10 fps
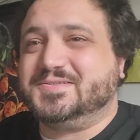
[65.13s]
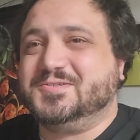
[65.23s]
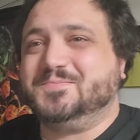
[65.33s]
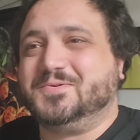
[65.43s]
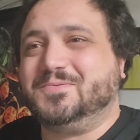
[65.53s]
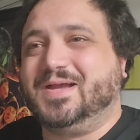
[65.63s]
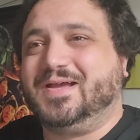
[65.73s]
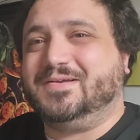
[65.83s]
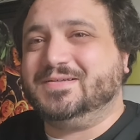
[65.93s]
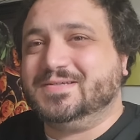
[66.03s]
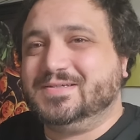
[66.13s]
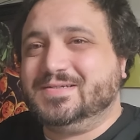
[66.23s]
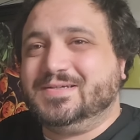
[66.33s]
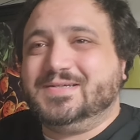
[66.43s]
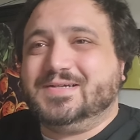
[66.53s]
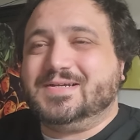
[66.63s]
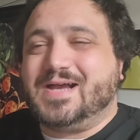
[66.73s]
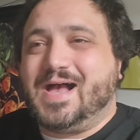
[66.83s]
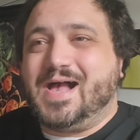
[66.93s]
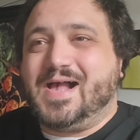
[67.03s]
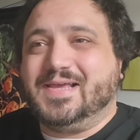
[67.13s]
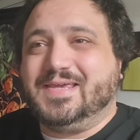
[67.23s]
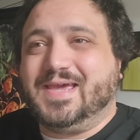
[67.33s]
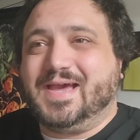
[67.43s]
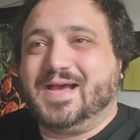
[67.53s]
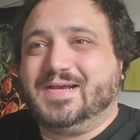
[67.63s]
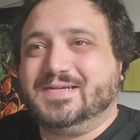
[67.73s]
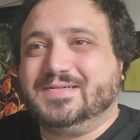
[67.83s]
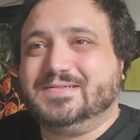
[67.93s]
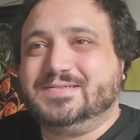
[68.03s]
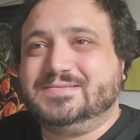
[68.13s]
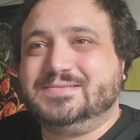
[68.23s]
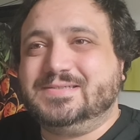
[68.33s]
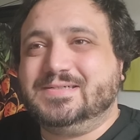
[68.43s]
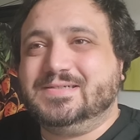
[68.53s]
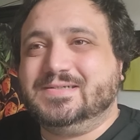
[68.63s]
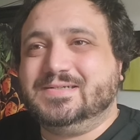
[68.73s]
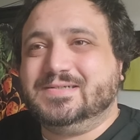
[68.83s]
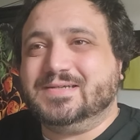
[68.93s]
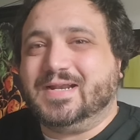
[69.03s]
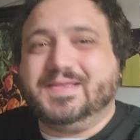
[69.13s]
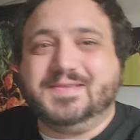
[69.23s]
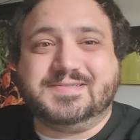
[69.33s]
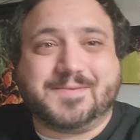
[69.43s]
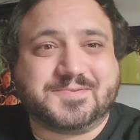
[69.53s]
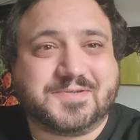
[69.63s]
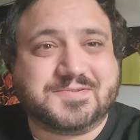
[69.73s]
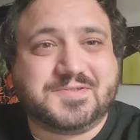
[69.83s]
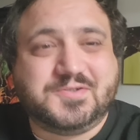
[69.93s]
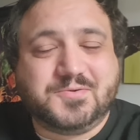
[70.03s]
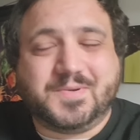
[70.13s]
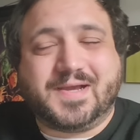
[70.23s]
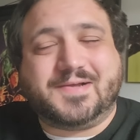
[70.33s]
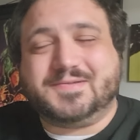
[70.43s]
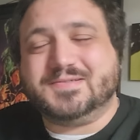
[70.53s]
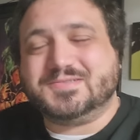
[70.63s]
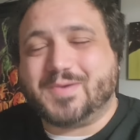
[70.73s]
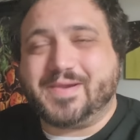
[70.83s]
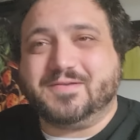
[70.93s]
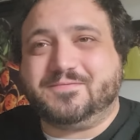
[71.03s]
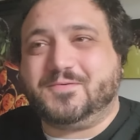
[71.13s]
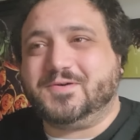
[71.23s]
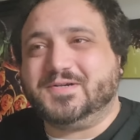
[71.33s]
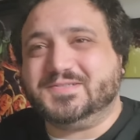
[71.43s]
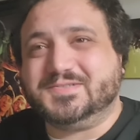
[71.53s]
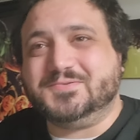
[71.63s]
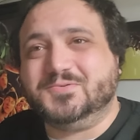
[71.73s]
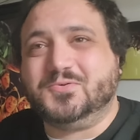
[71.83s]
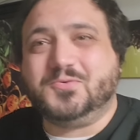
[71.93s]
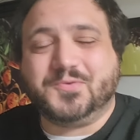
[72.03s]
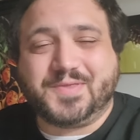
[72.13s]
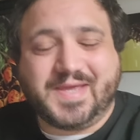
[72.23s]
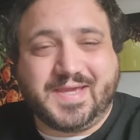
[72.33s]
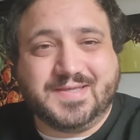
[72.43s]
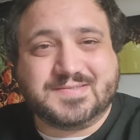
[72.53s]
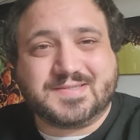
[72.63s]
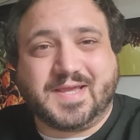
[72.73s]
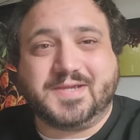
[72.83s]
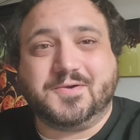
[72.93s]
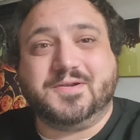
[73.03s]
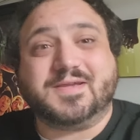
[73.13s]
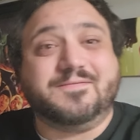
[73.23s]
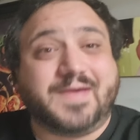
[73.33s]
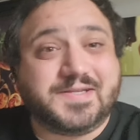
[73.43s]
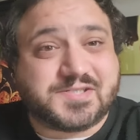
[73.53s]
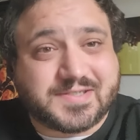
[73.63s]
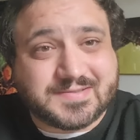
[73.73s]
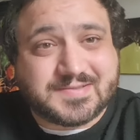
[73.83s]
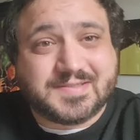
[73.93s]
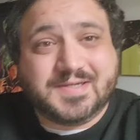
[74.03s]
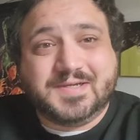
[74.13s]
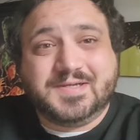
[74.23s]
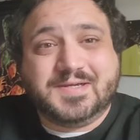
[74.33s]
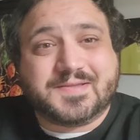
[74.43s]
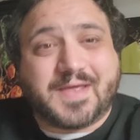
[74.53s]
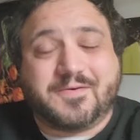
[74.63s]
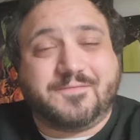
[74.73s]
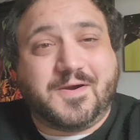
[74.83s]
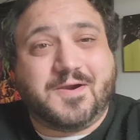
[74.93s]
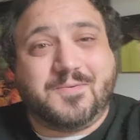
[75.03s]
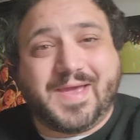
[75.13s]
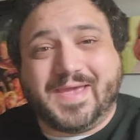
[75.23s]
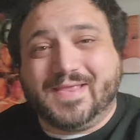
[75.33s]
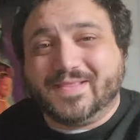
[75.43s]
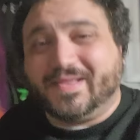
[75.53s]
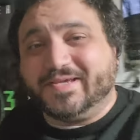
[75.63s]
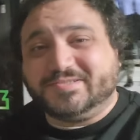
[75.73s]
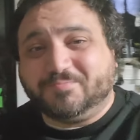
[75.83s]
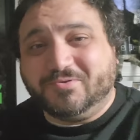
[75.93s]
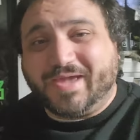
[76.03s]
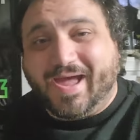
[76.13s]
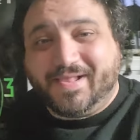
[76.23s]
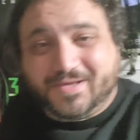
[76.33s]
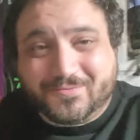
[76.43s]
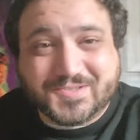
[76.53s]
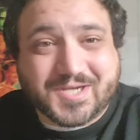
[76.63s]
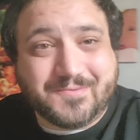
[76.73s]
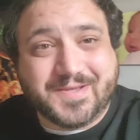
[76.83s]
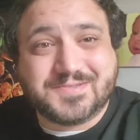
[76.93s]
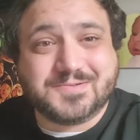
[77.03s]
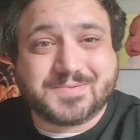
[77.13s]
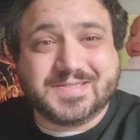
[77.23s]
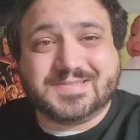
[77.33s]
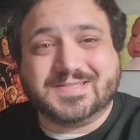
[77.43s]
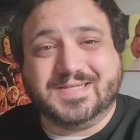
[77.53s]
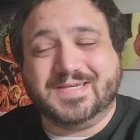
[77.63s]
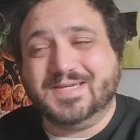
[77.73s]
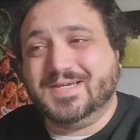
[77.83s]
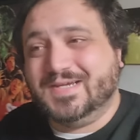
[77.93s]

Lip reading: super well. Yeah. I need these episodes to do well so I can afford to do cool things like go to conventions that are far away, like Spookala, which I went to recently.